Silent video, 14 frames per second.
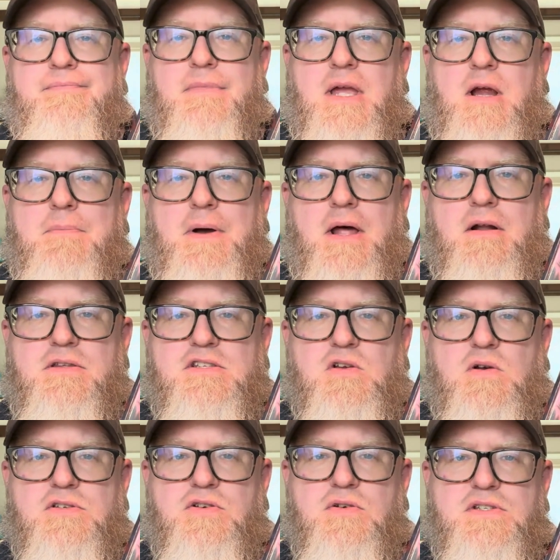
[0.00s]
Harry Potter and the
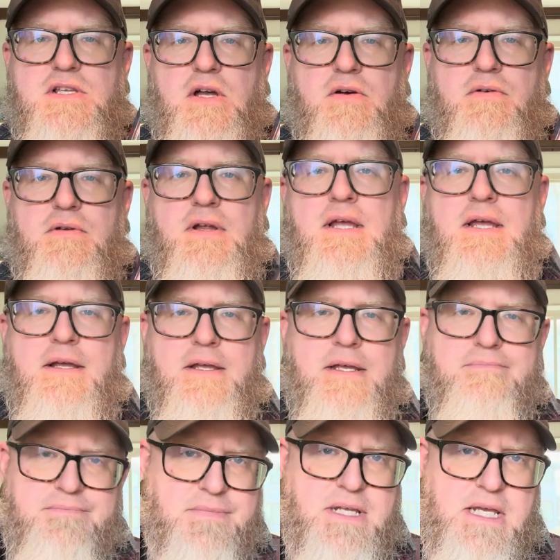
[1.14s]
Sorcerer's Stone,
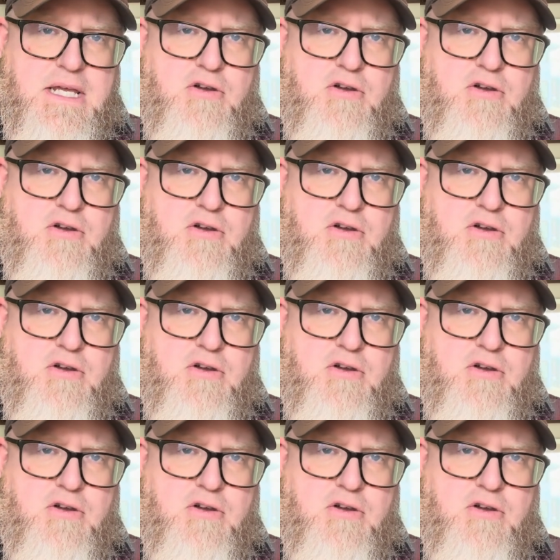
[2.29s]
he